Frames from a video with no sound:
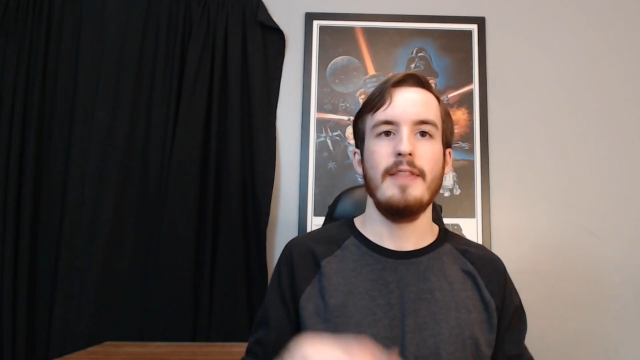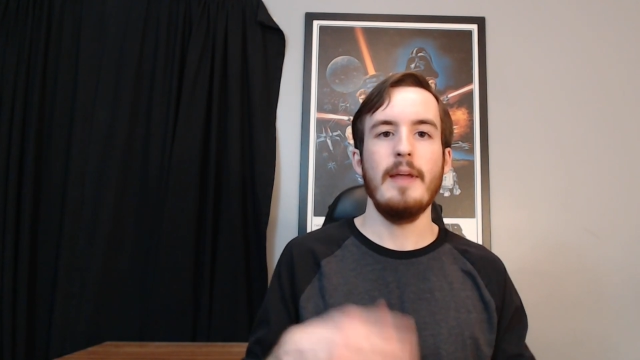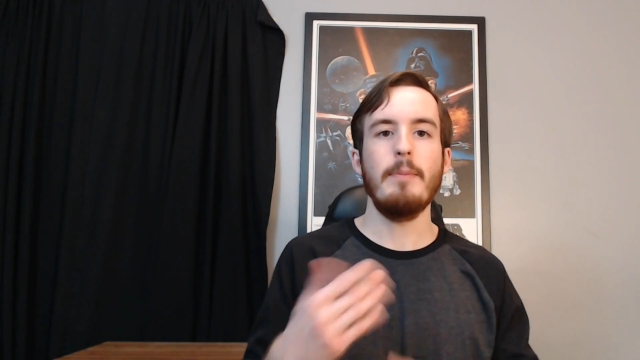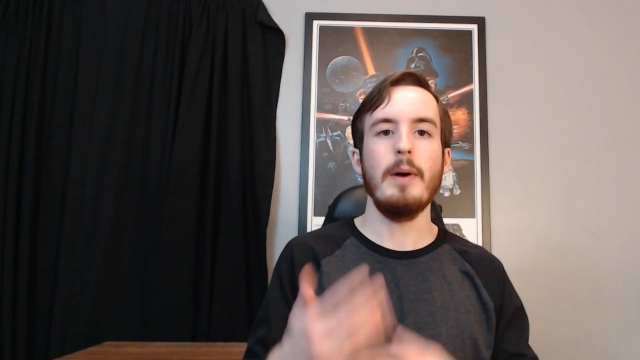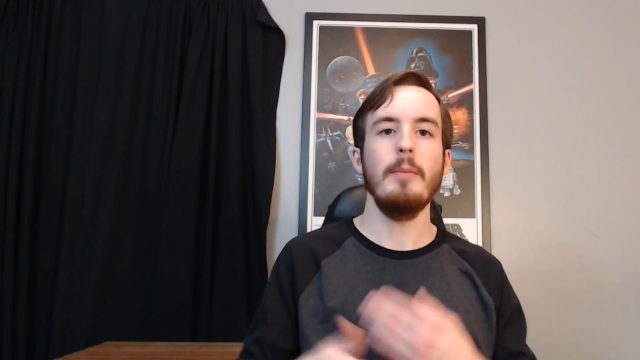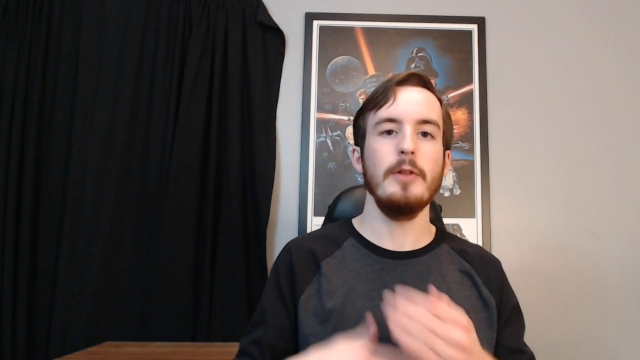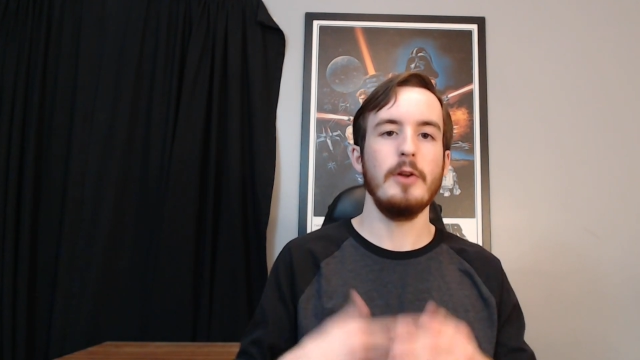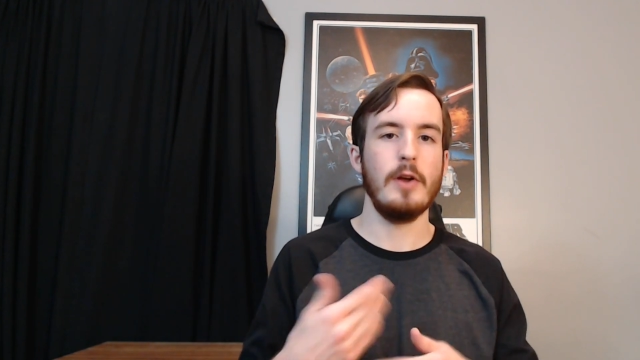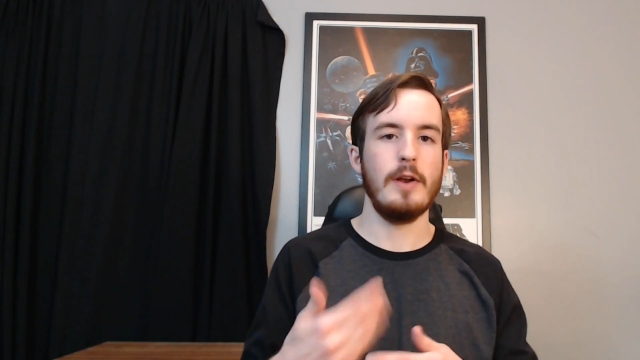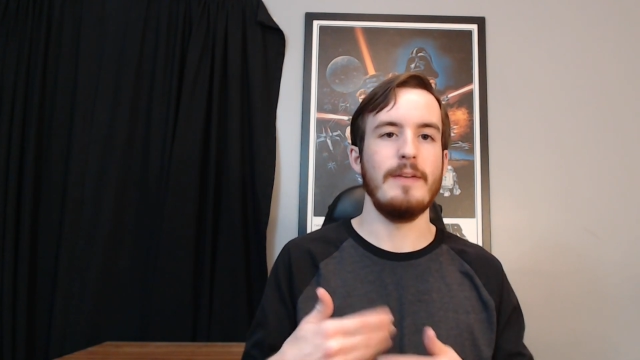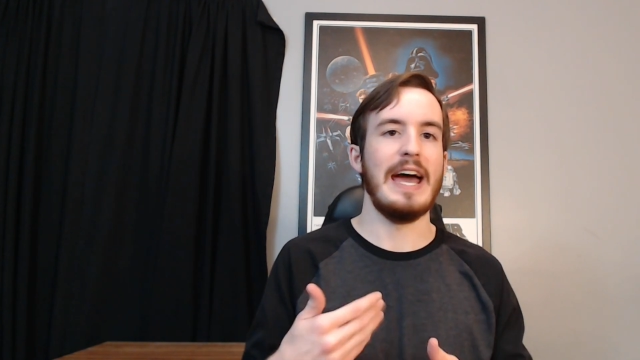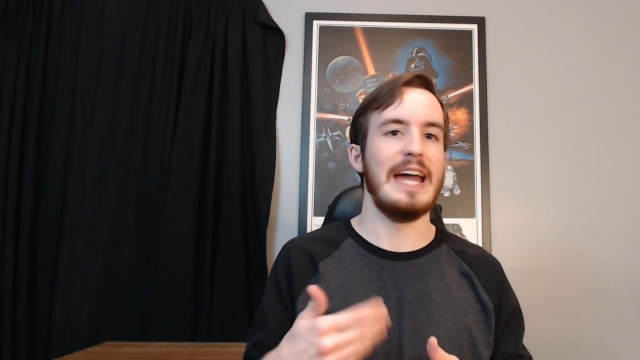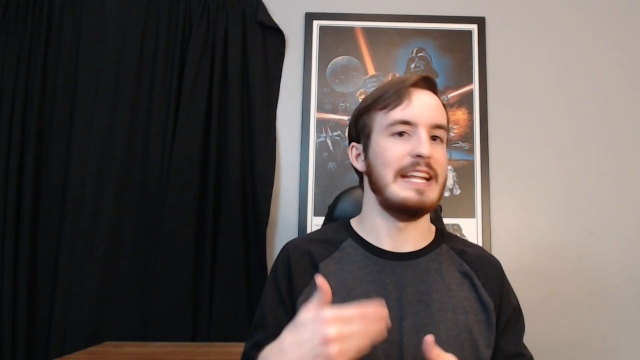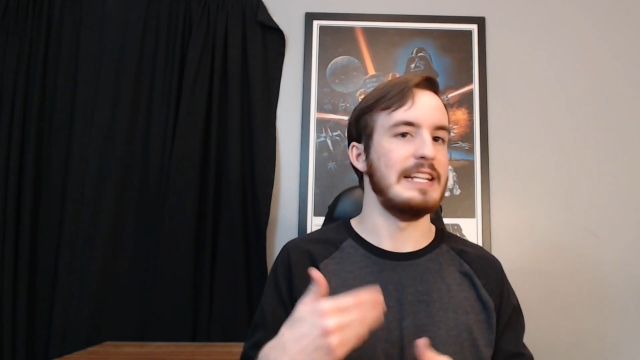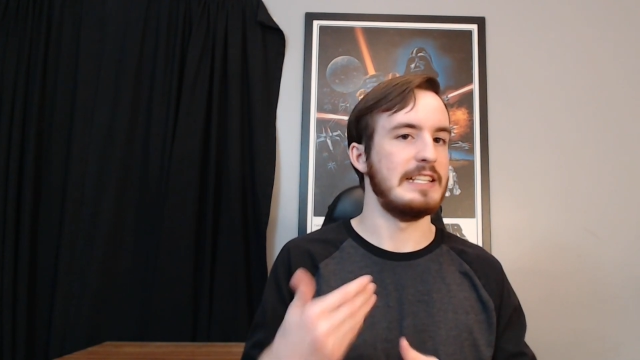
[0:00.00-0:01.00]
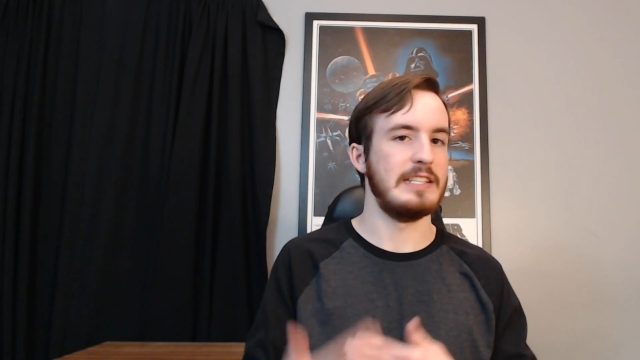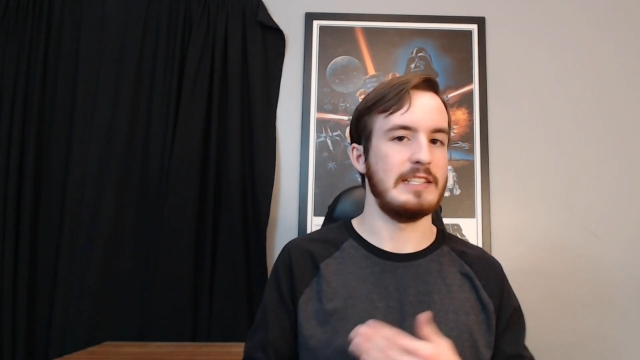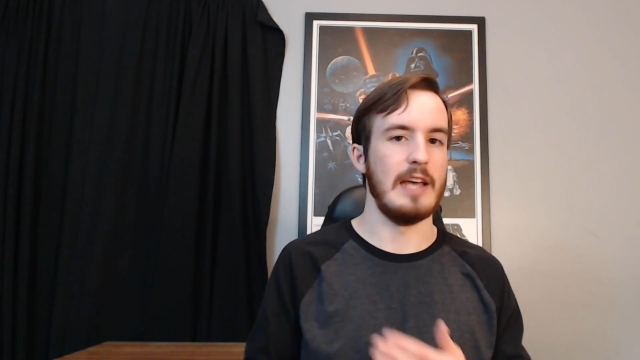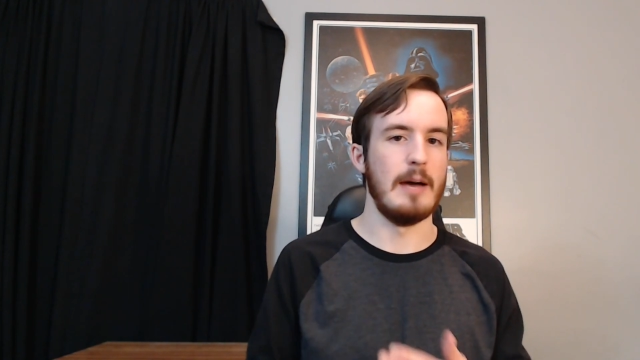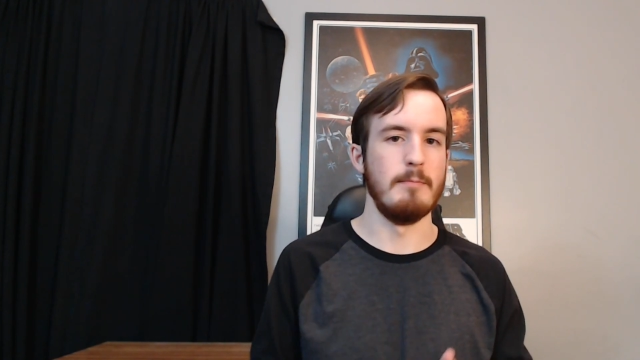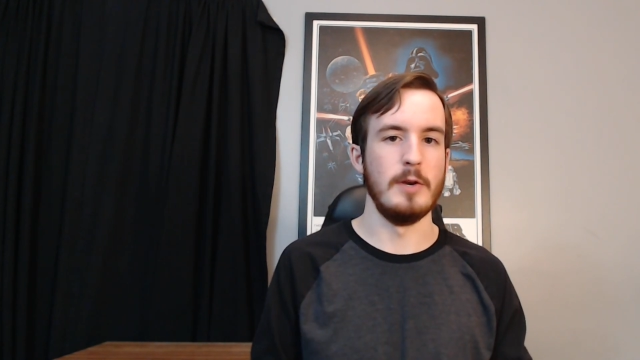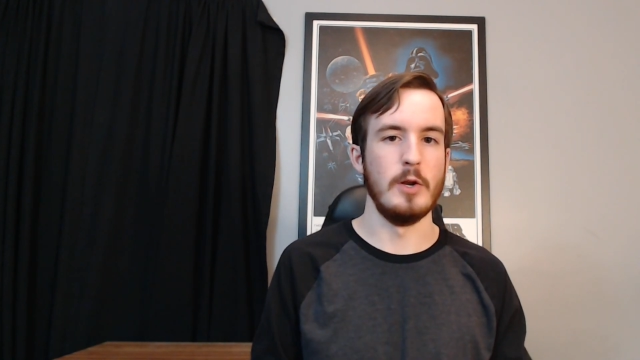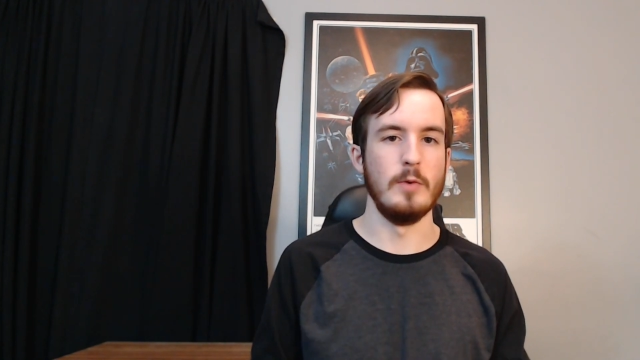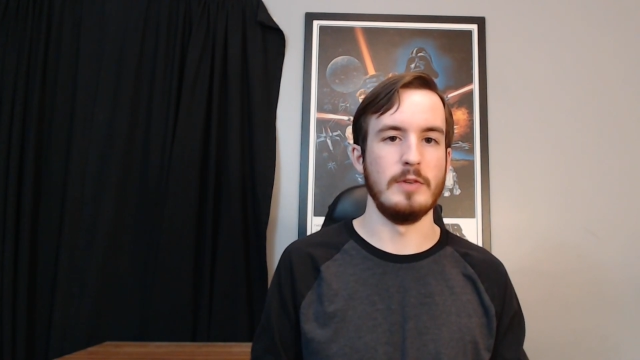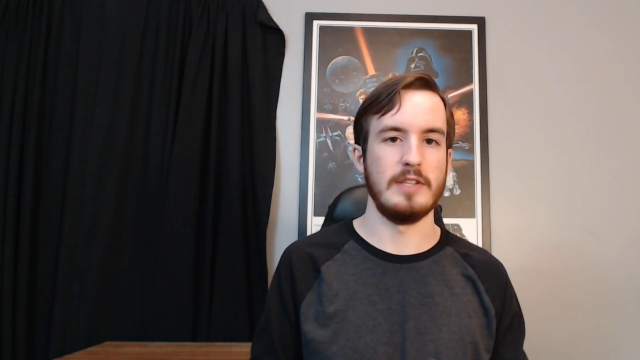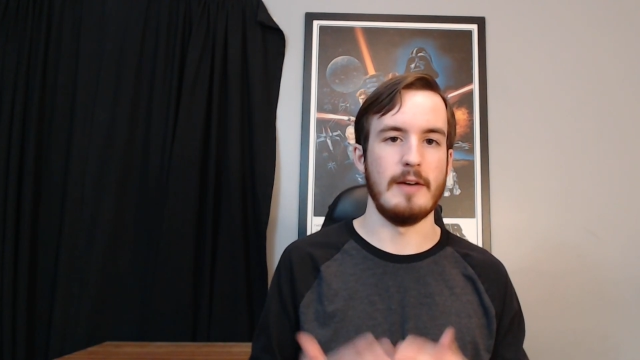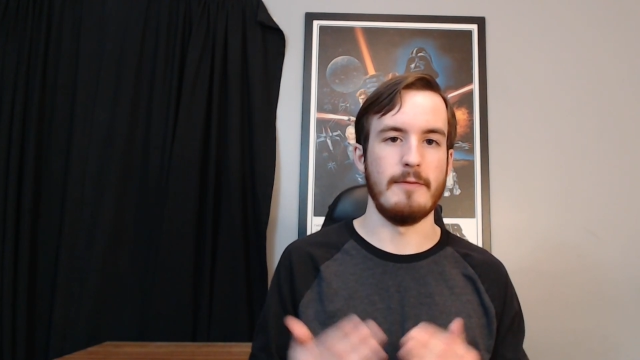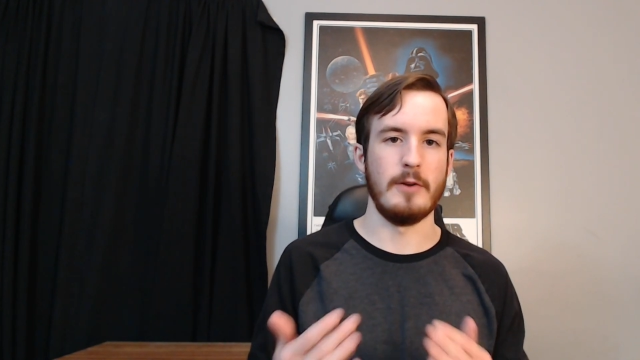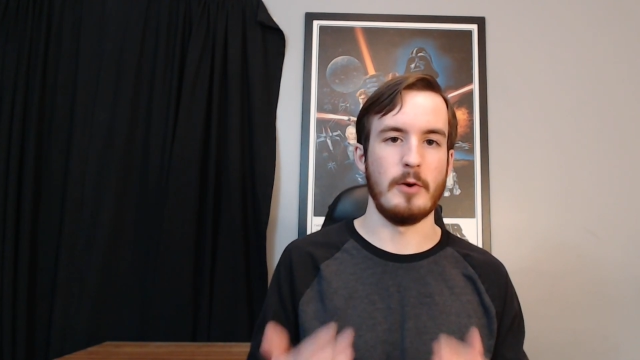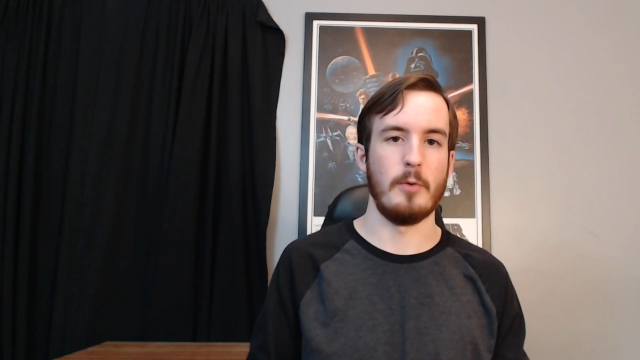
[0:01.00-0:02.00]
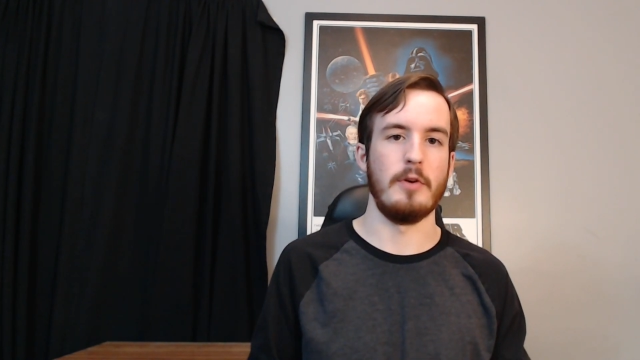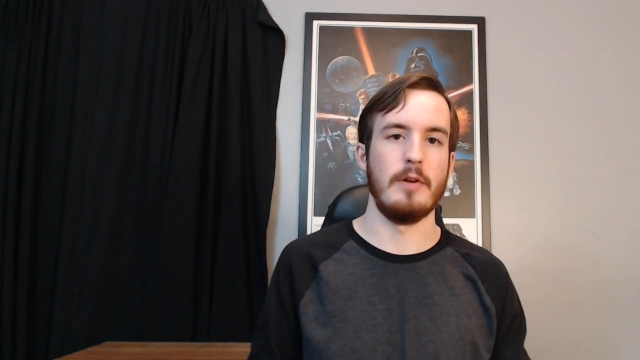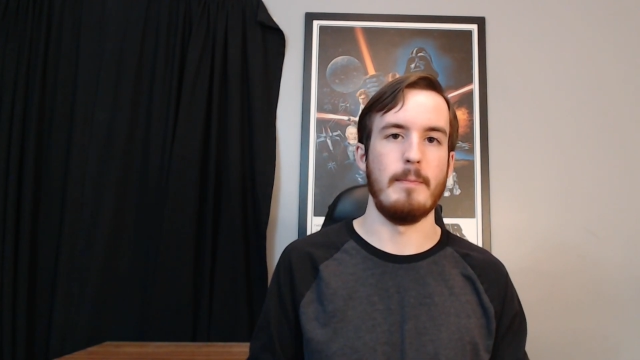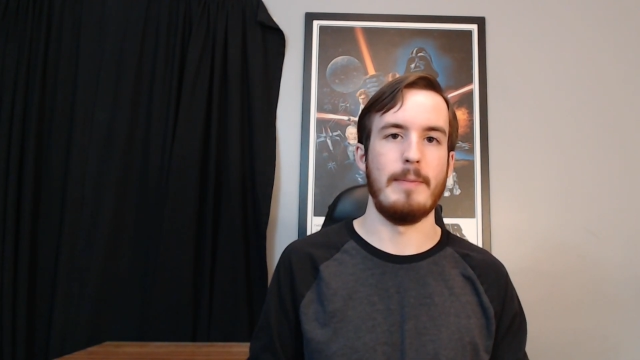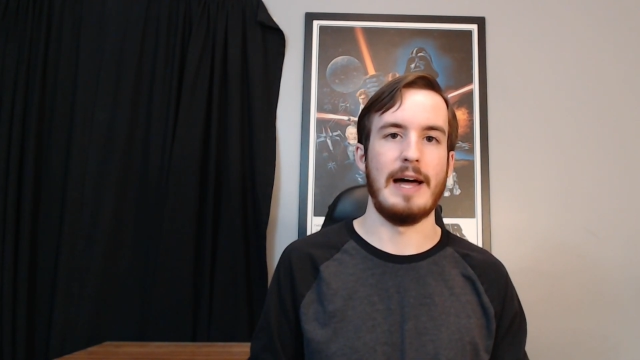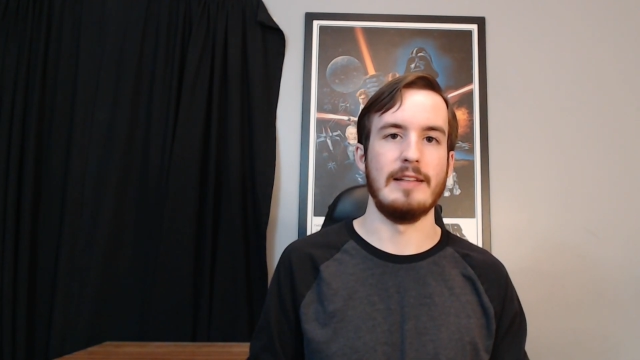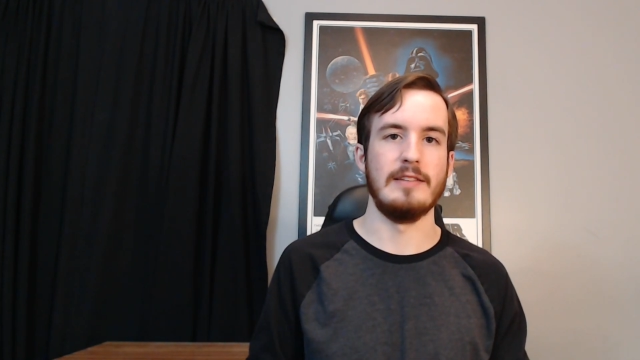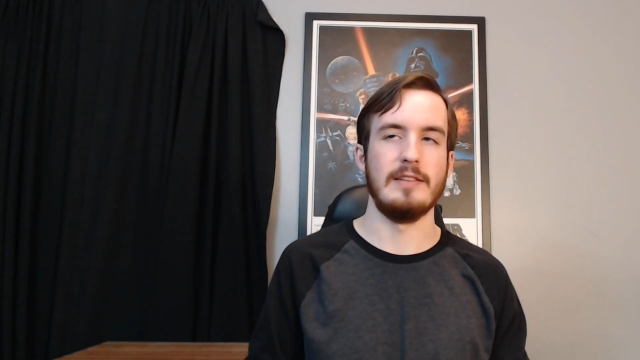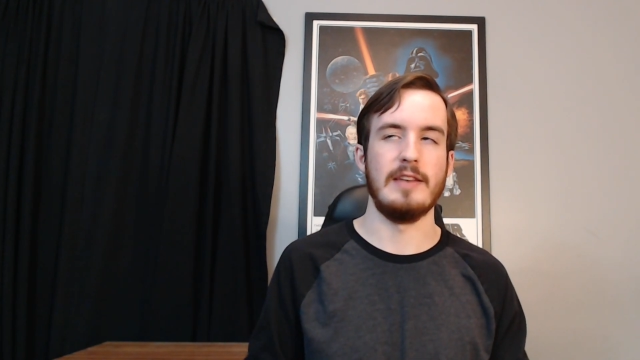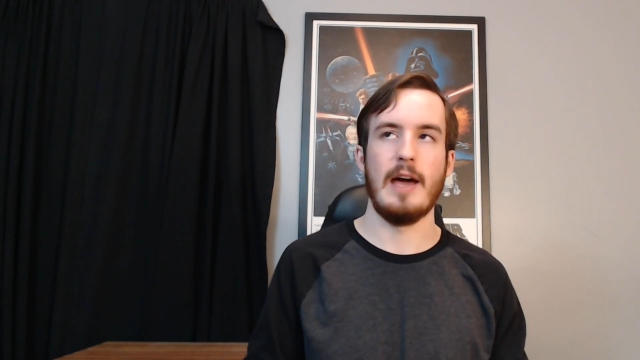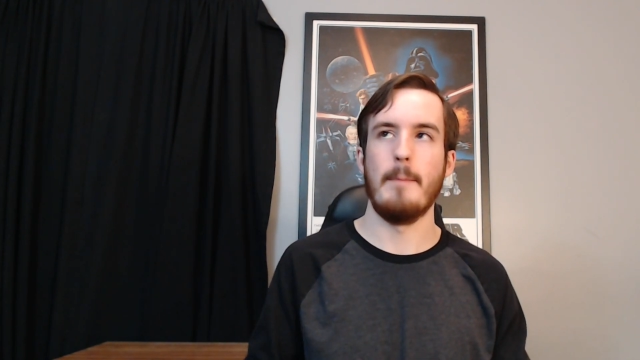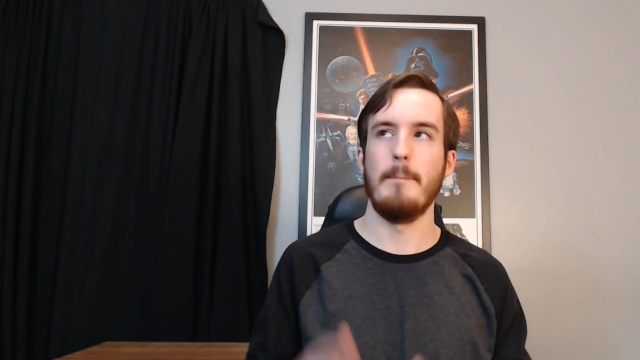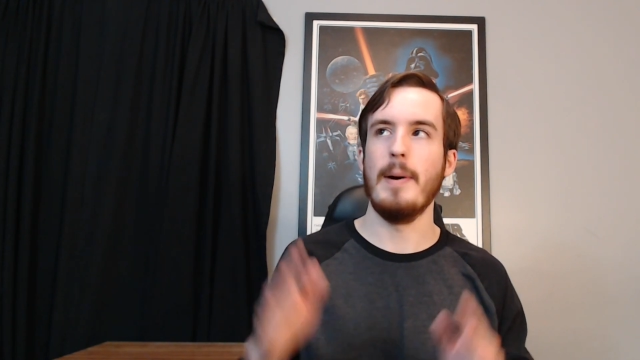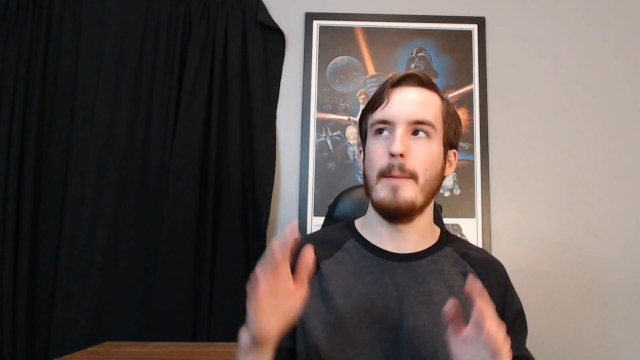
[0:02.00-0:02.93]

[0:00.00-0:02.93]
They probably could have added some new stuff in order to balance it out,